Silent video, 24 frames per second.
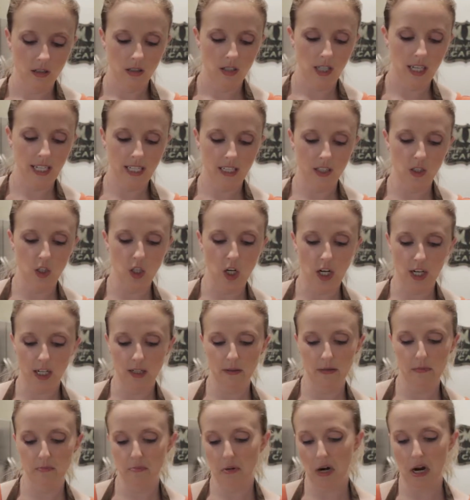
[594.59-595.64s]
kind of
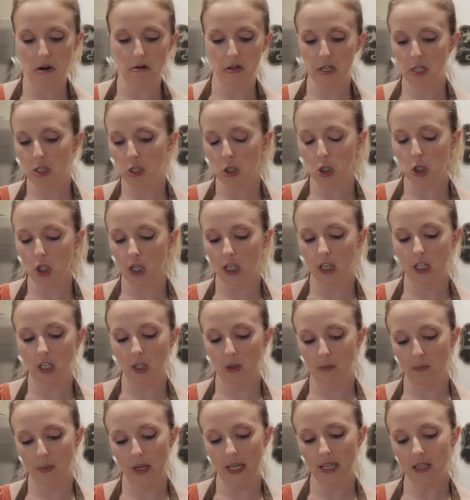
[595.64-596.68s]
dark brownish a
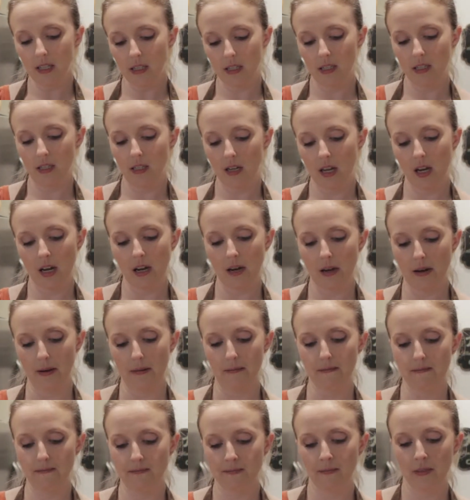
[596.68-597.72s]
little bit,
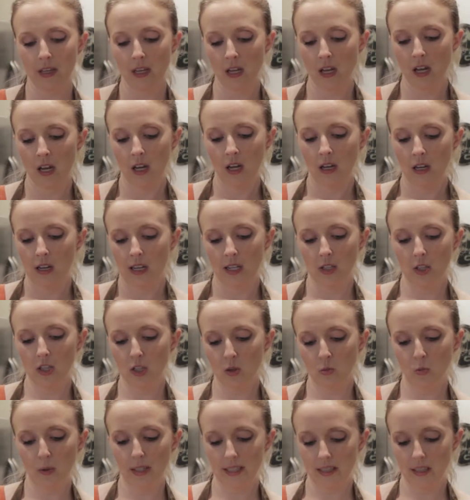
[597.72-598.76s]
and
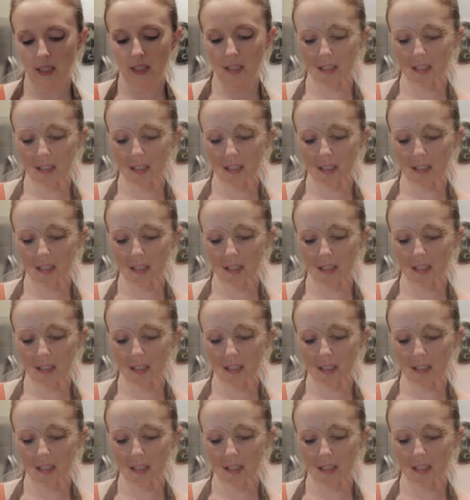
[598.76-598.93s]
just whisk